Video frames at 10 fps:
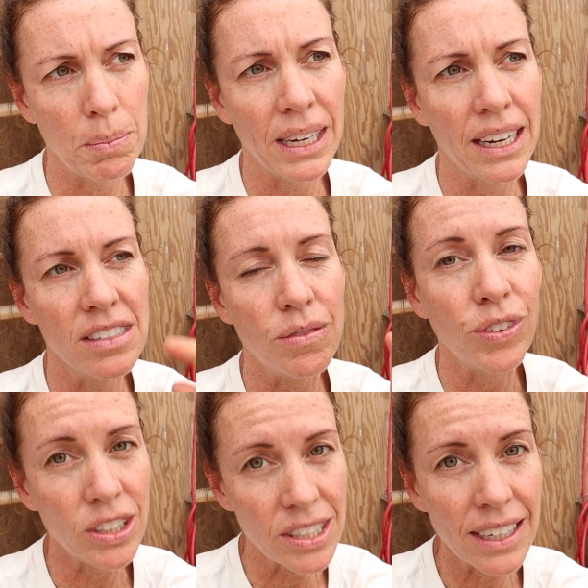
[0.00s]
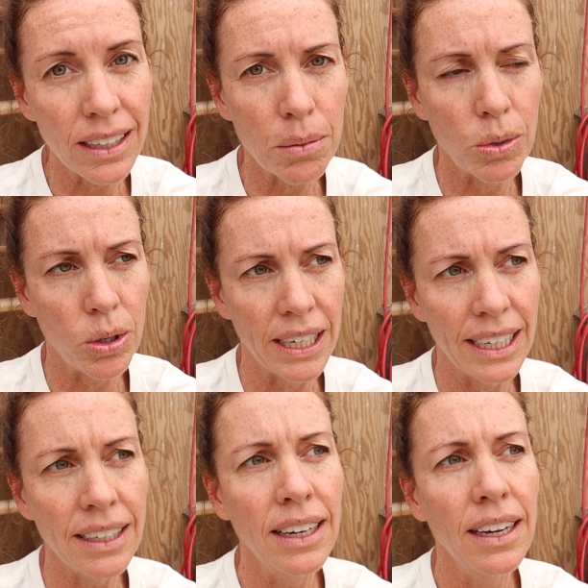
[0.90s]
because first thing in the
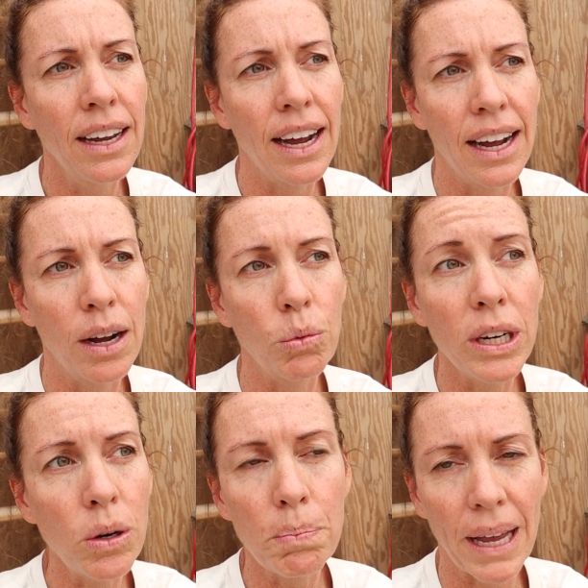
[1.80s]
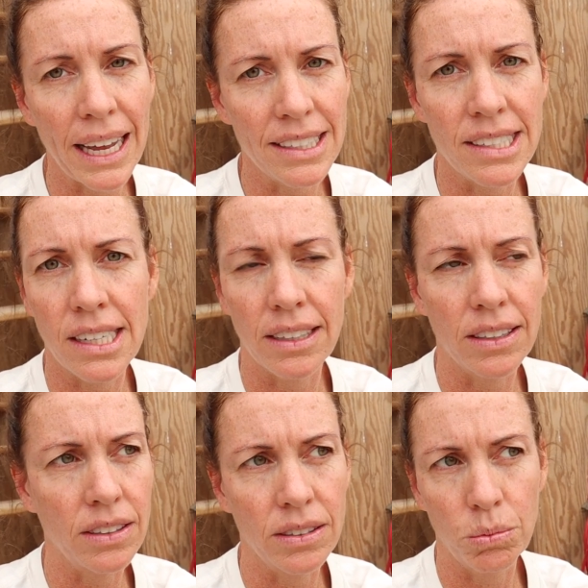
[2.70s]
morning, we don't bed
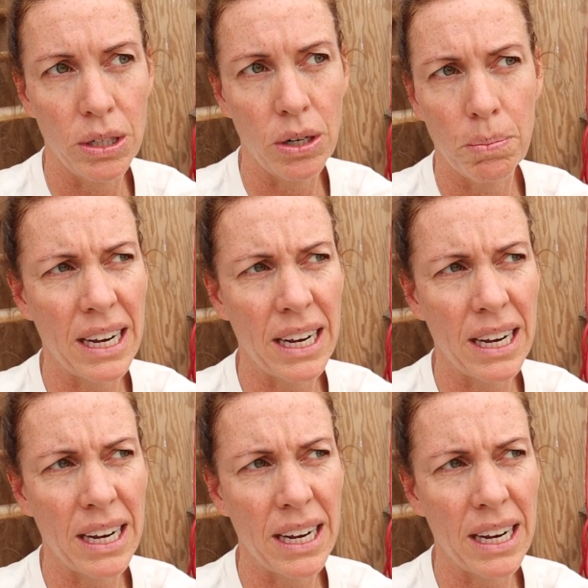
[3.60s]
until, I